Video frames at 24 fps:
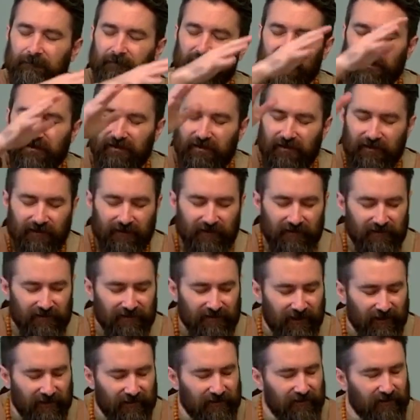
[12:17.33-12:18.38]
But the
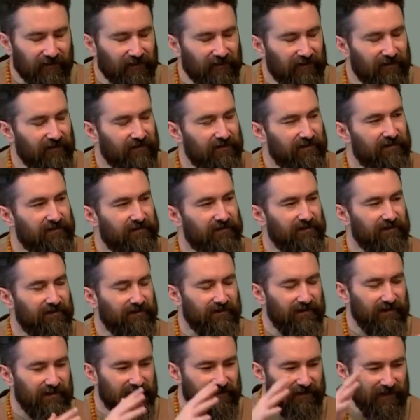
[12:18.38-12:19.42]
cycle is
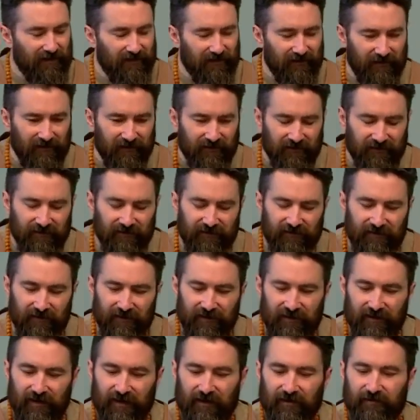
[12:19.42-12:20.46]
endless,
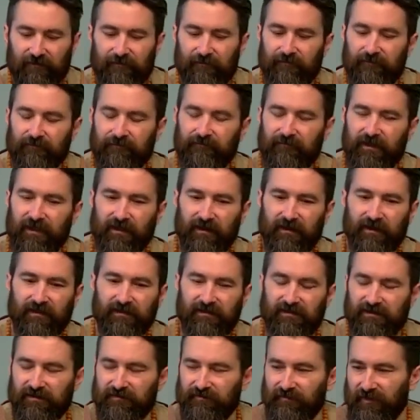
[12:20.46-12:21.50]
because
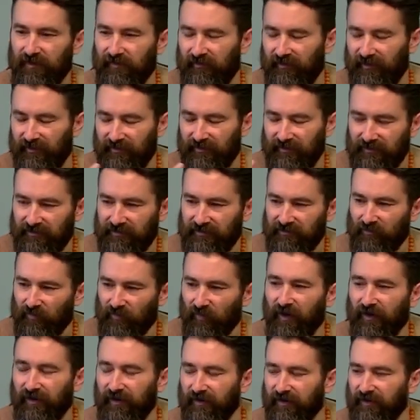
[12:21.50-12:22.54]
spirit is
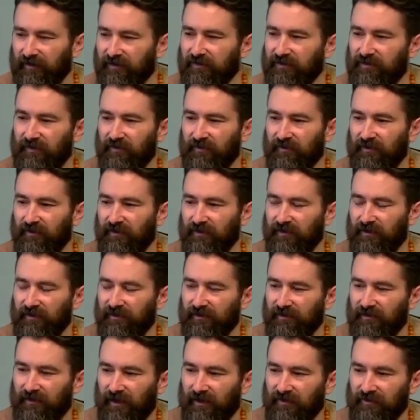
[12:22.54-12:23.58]
one. So
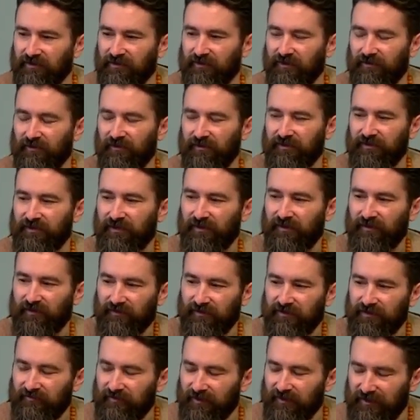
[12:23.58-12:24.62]
our souls are
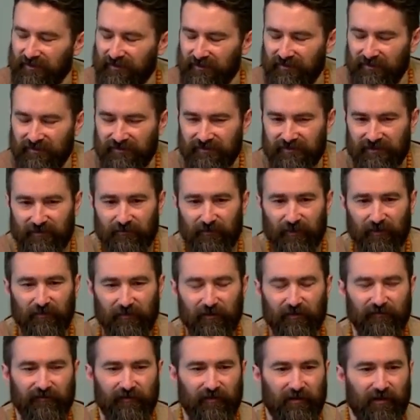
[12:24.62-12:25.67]
ultimately
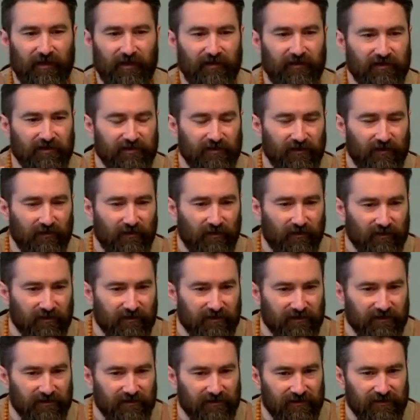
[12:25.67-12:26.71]
inseparable from other
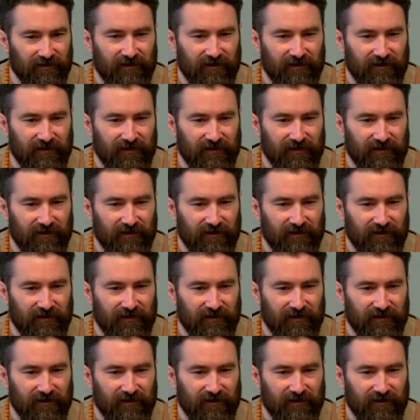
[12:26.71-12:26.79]
souls.